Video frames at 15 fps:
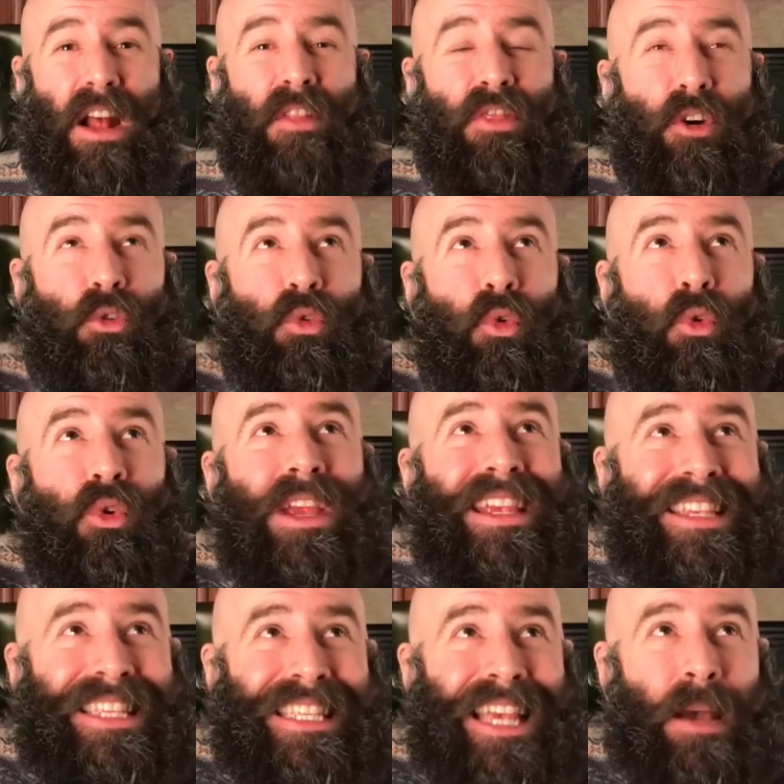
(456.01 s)
the
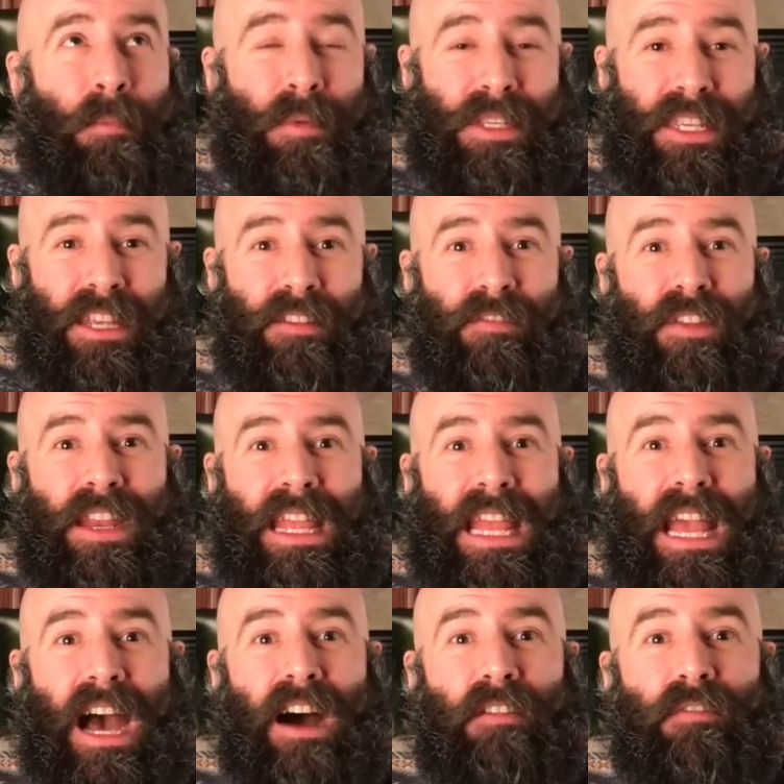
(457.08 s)

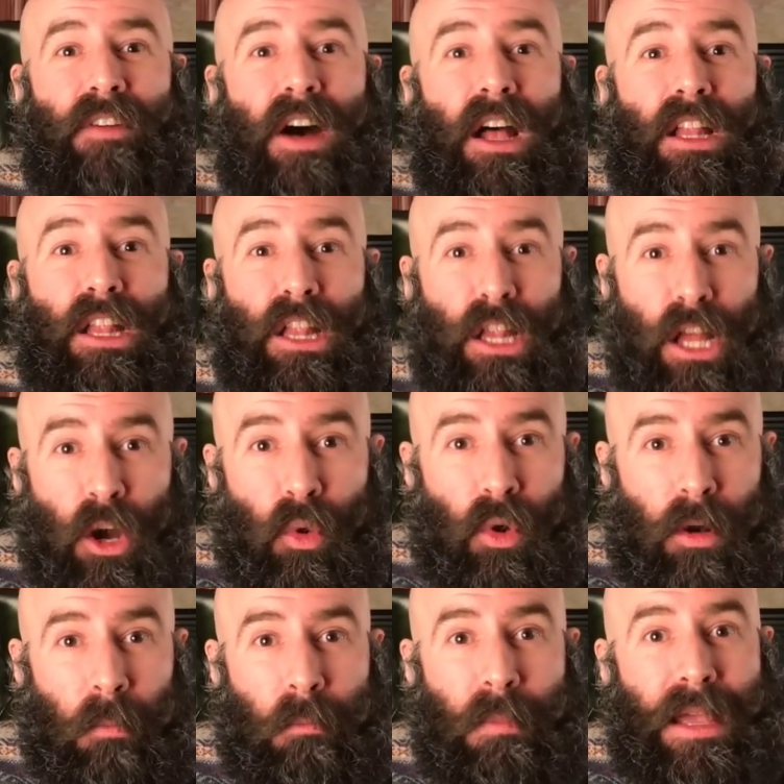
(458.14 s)
receptivity of a
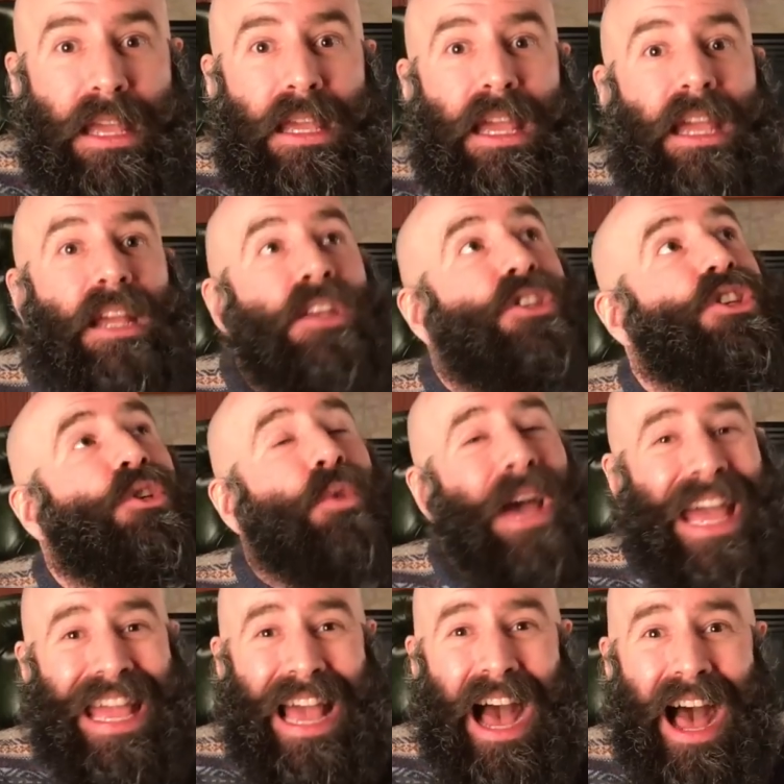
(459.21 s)
lower being to
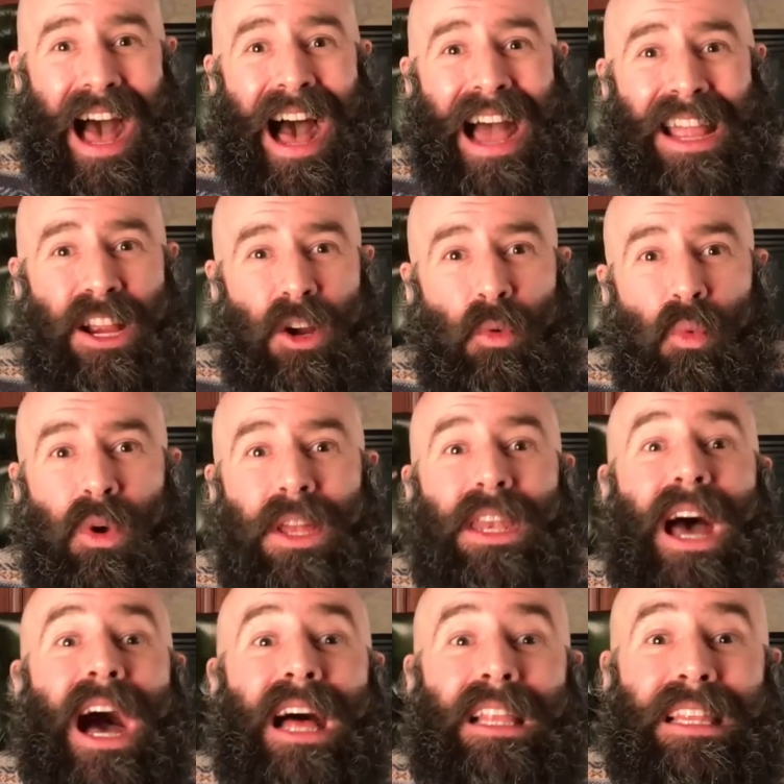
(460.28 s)
a higher
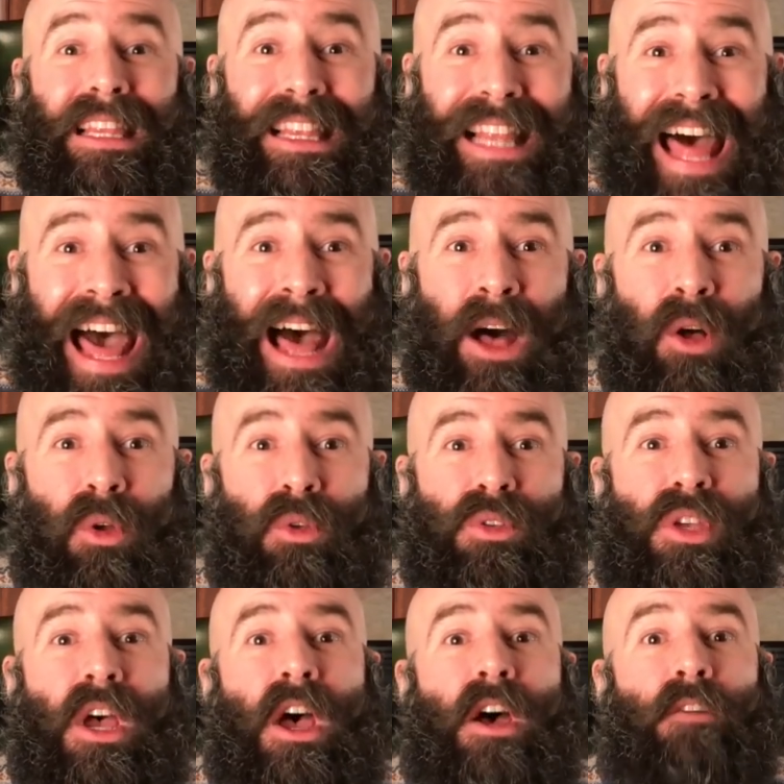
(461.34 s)
one
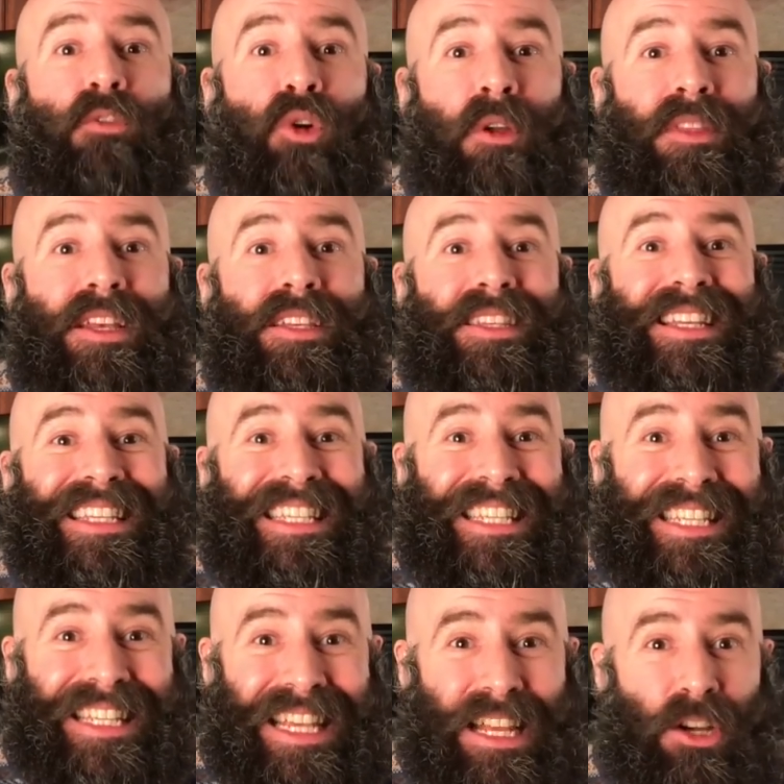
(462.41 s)
allows for this
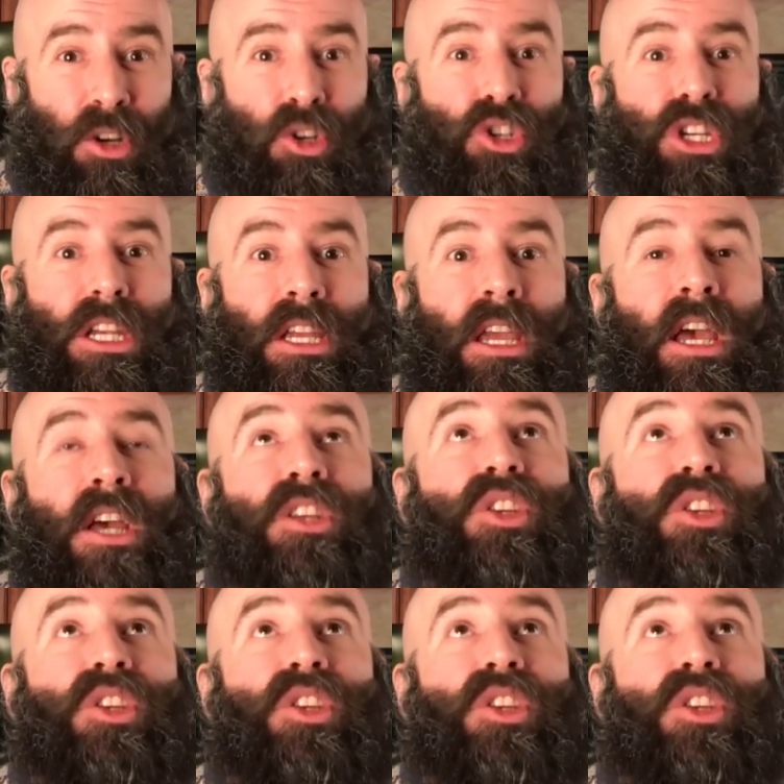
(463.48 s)
synergy